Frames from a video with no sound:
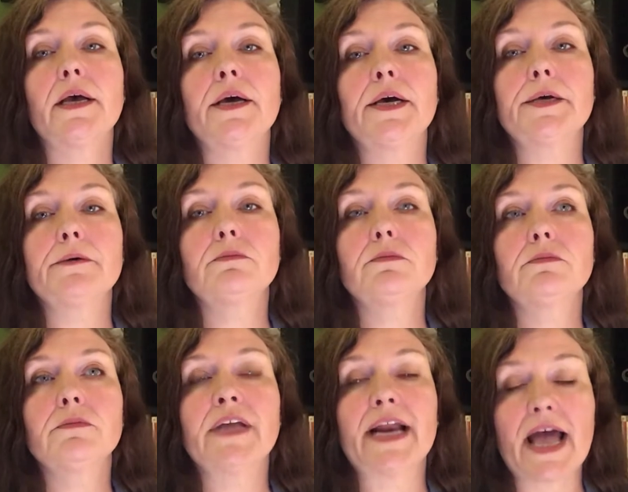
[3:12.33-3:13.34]

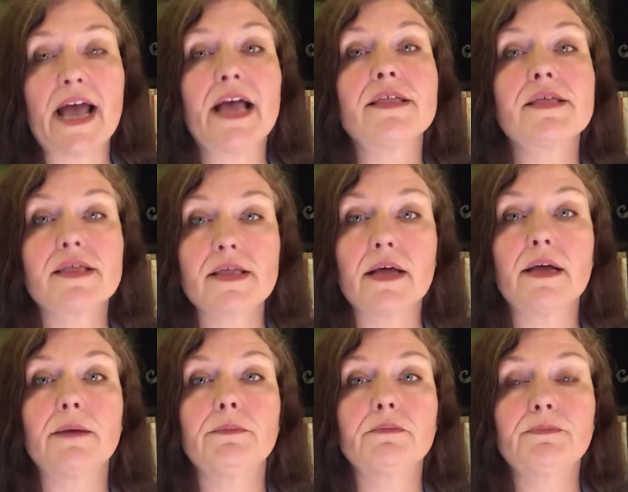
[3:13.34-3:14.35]
that has
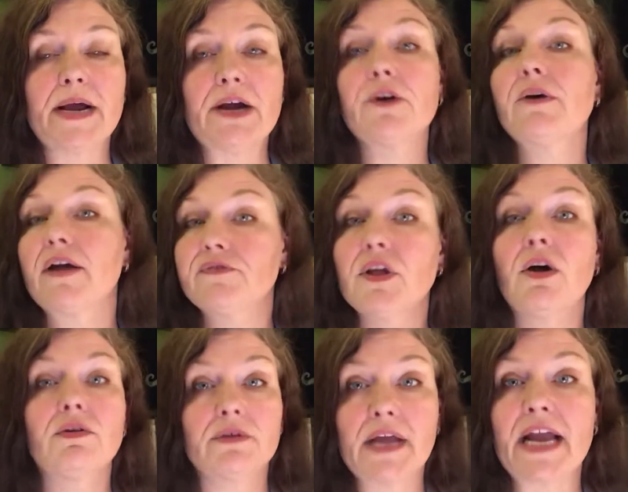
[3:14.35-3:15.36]
some paragraph long